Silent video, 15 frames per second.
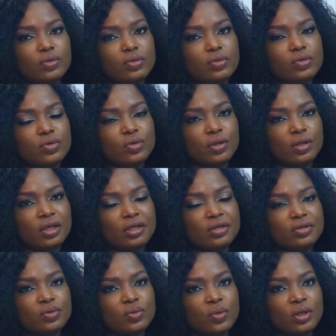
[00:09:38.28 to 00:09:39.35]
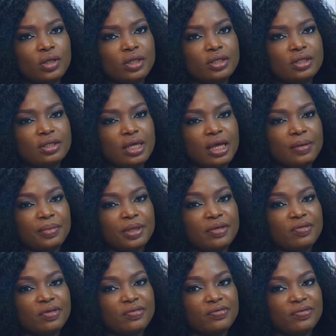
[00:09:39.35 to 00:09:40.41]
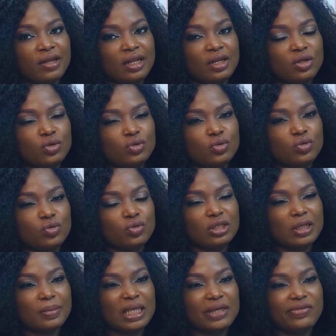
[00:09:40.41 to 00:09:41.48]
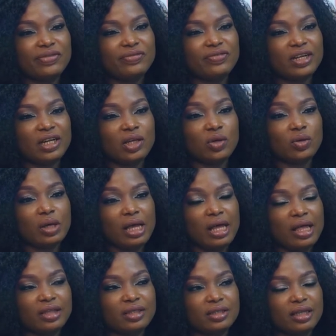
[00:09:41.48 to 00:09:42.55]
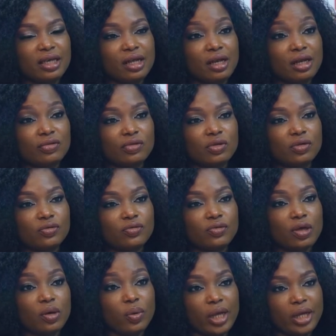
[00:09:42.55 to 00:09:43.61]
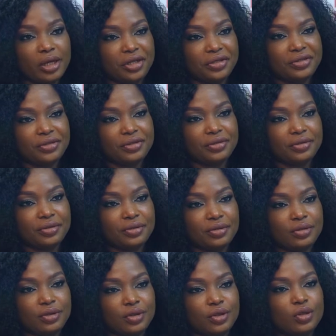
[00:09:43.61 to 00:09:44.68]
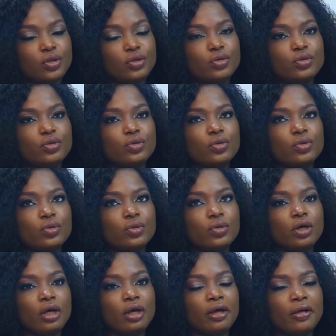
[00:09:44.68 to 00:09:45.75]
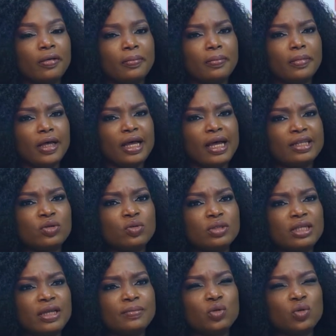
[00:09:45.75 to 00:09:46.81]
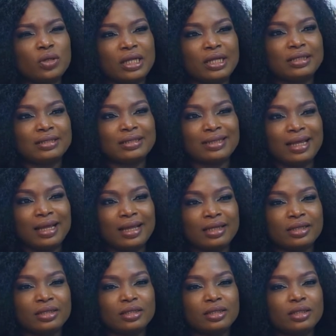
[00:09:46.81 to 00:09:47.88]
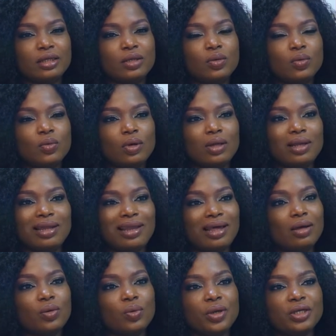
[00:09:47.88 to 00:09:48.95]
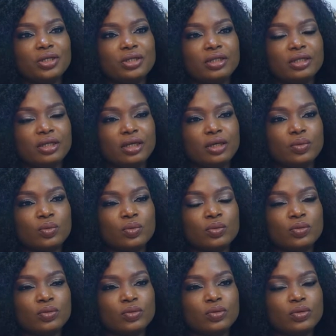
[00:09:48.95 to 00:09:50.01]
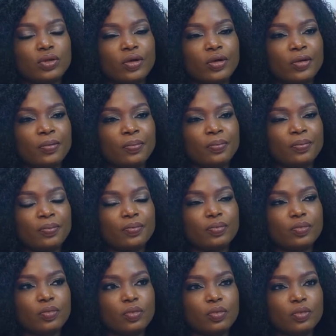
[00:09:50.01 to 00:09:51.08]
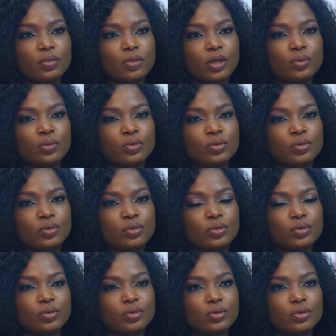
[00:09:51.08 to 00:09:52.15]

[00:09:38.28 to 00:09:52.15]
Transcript: Two things. One is I'm giving value. Two is I'm giving value at their level of awareness. So um, I took time to understand what language they would um, they would